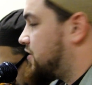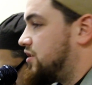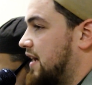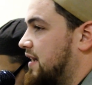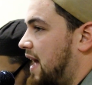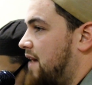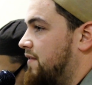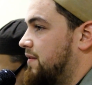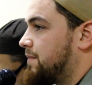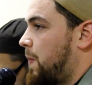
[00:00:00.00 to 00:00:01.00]
not going to have
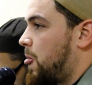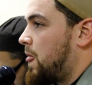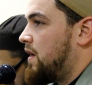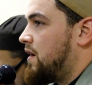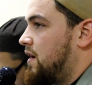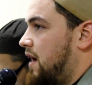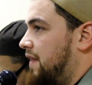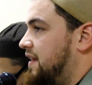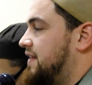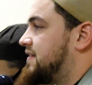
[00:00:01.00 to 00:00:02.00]
it.
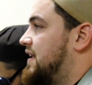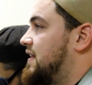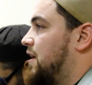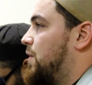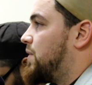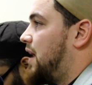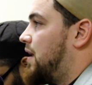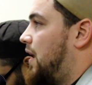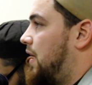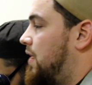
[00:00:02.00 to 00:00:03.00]
And then he's sitting there with
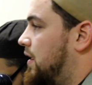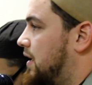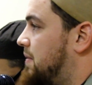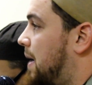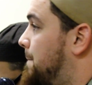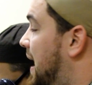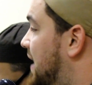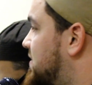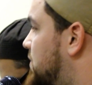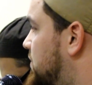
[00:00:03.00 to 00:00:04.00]
Ibn
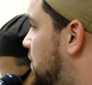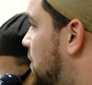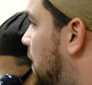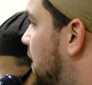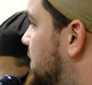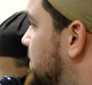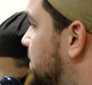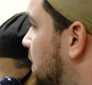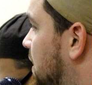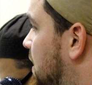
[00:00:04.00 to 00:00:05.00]
Abbas, radiallahu anhu.
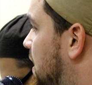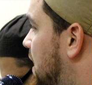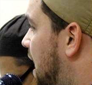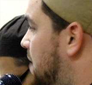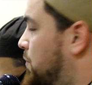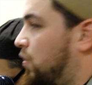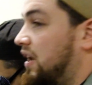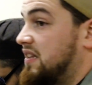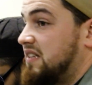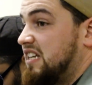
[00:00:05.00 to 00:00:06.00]
And
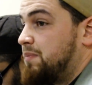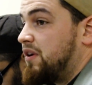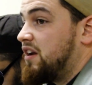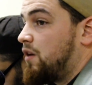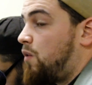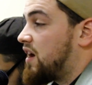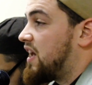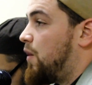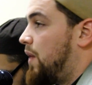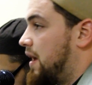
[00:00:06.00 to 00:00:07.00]
Mughith sees Barira
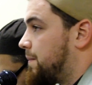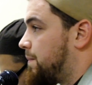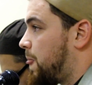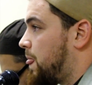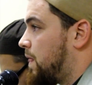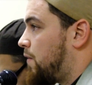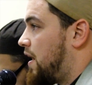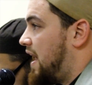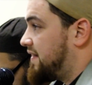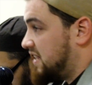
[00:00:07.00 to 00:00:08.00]
walking away.
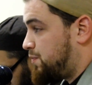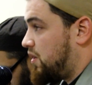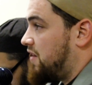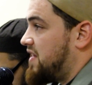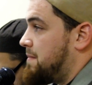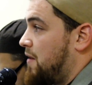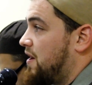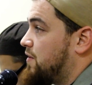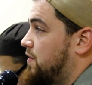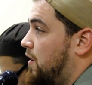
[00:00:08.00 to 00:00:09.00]
Right? At this point, are they
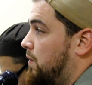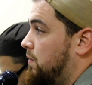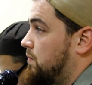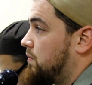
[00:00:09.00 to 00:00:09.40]
married or no?